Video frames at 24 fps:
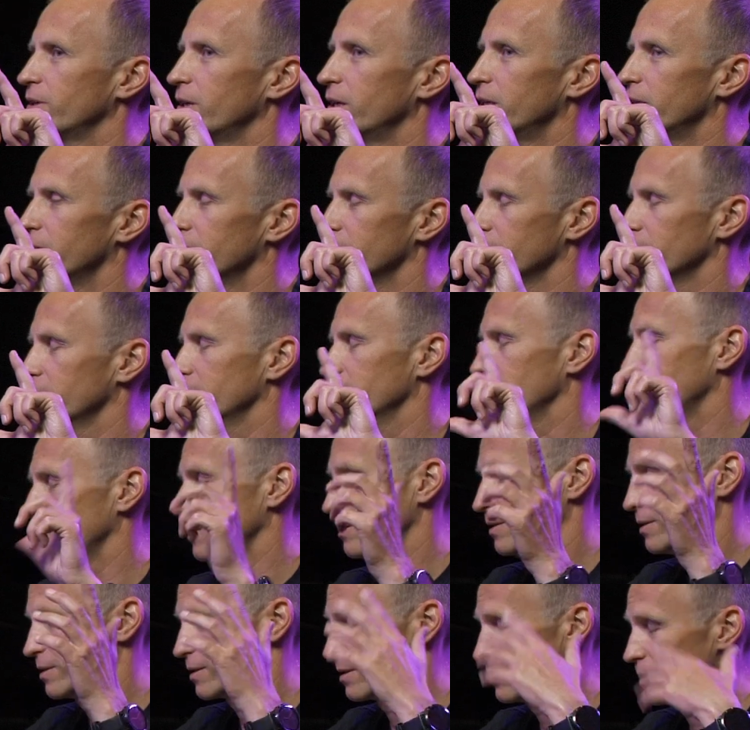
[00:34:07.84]
heard,
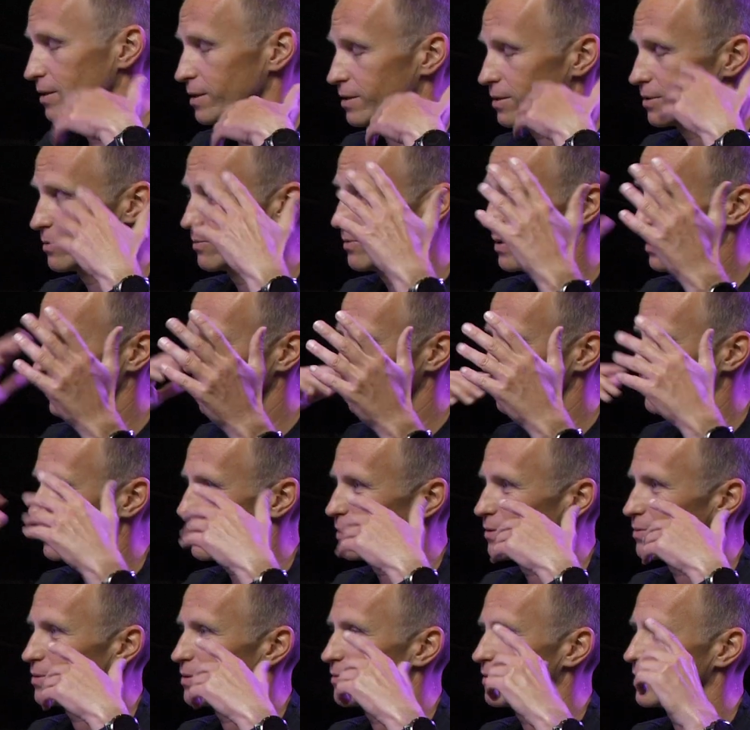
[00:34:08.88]
at least this is my
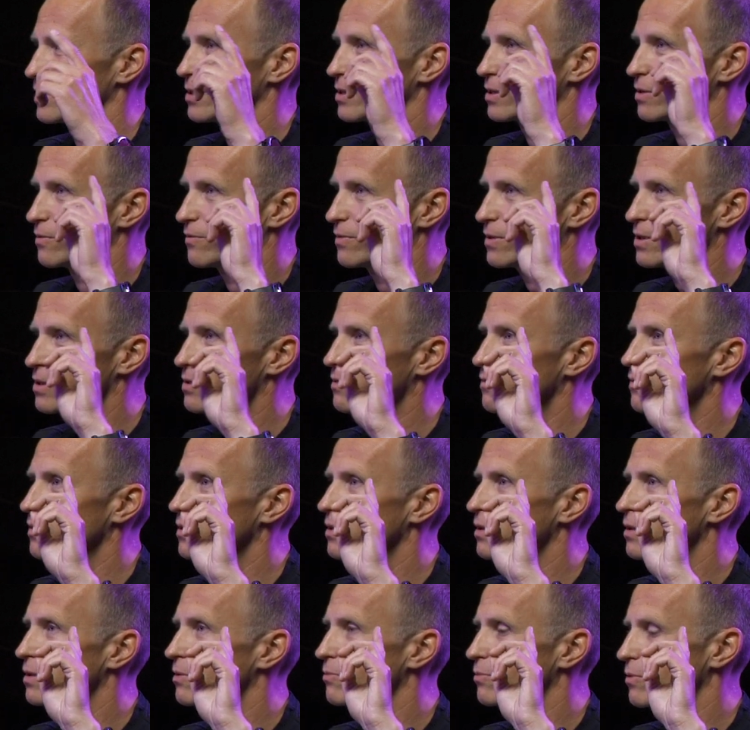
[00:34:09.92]
observation. So first of
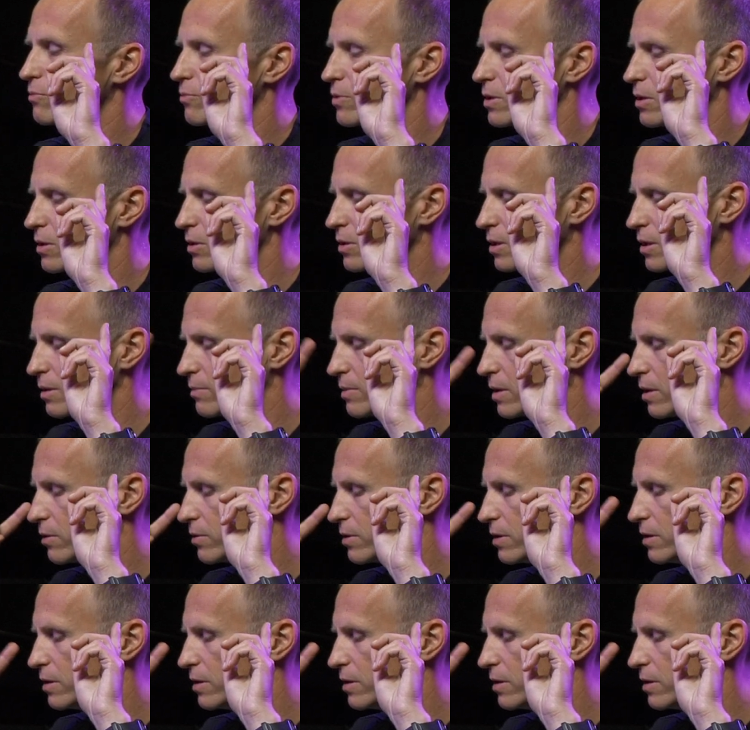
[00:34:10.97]
all, what we're talking about